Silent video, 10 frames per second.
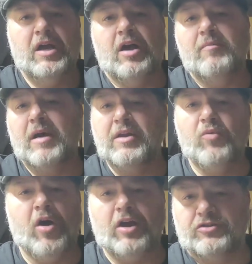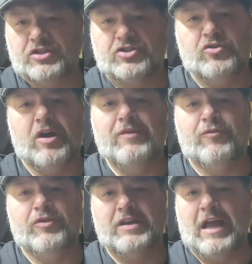Muddy Waters is great
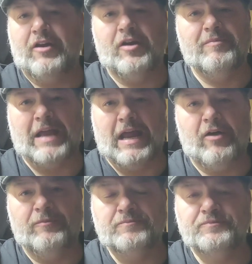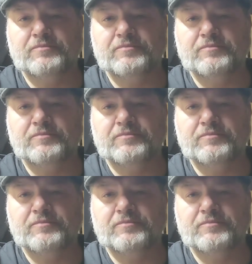for the down, up, down.